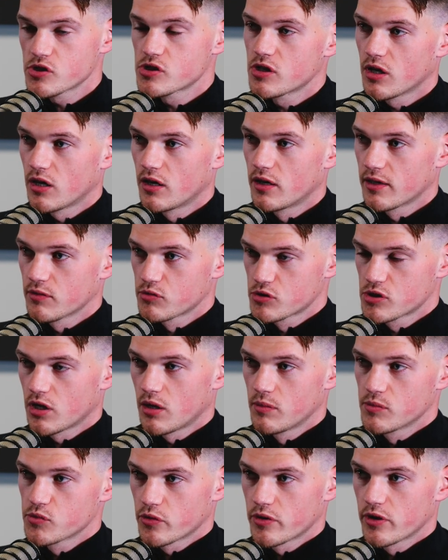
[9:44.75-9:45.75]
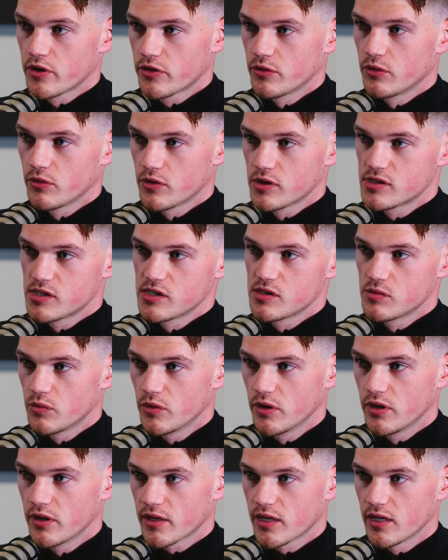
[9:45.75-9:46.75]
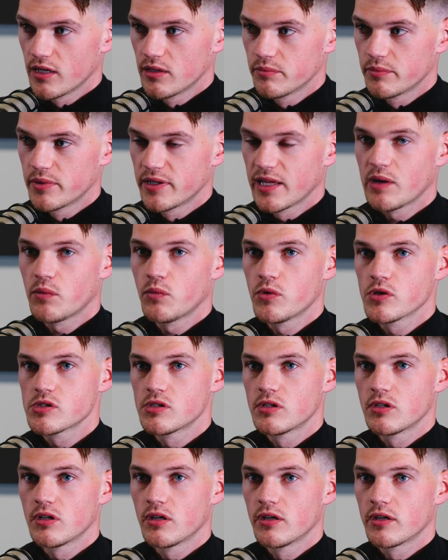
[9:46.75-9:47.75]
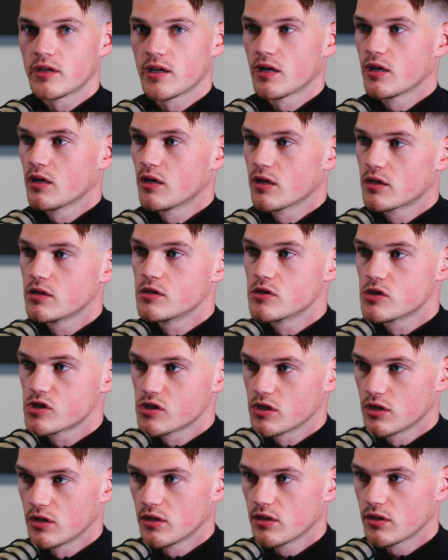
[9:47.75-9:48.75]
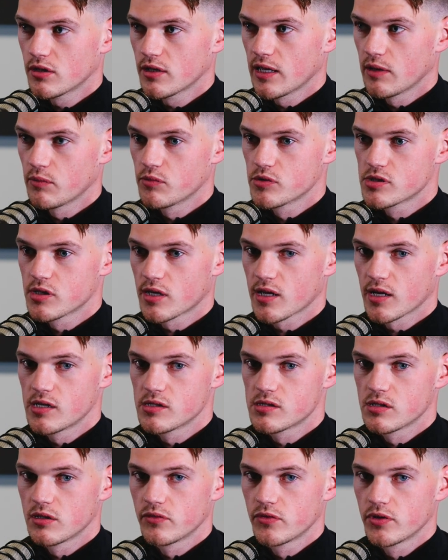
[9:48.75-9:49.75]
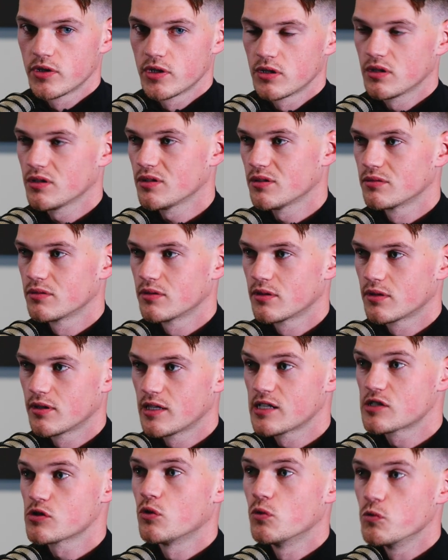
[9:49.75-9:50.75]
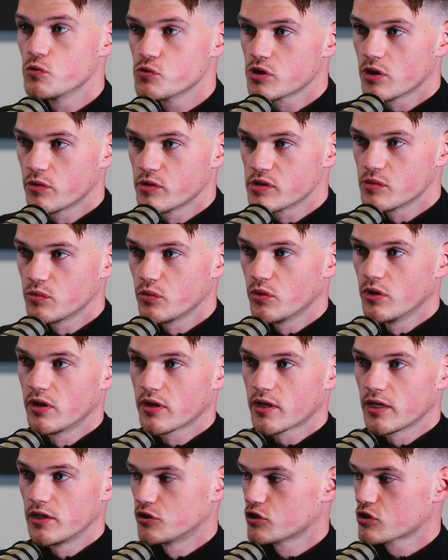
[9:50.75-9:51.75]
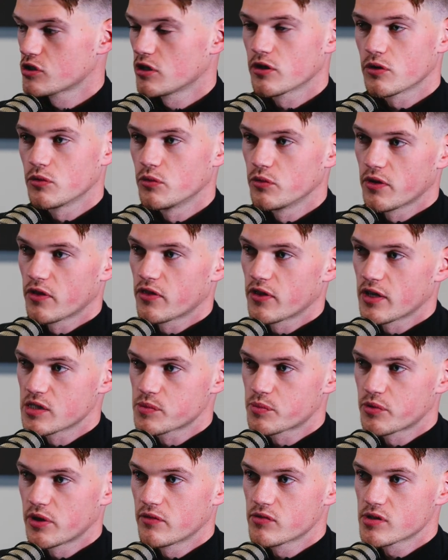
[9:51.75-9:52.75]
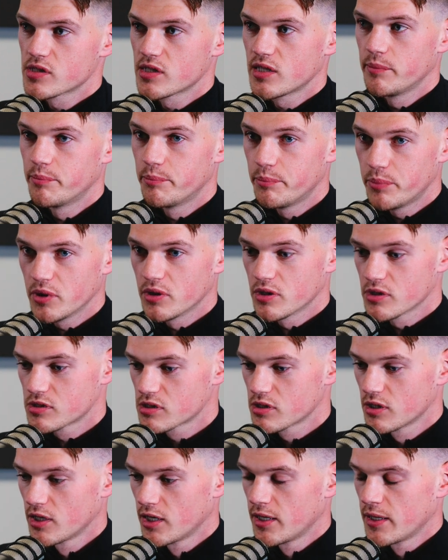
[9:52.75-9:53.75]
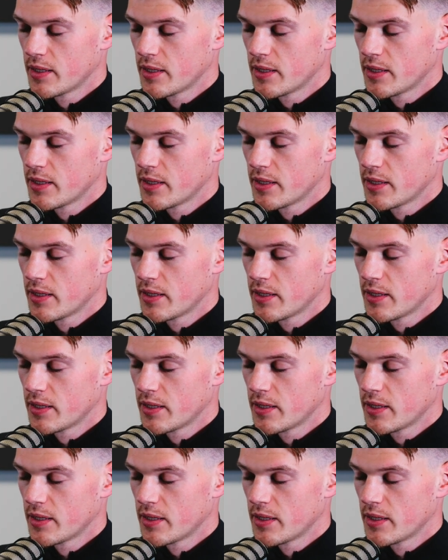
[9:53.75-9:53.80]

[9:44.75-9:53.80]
times where I thought this isn't working, but that wasn't like a concern. It was a case of, oh, this also isn't working, just like all the things previously. But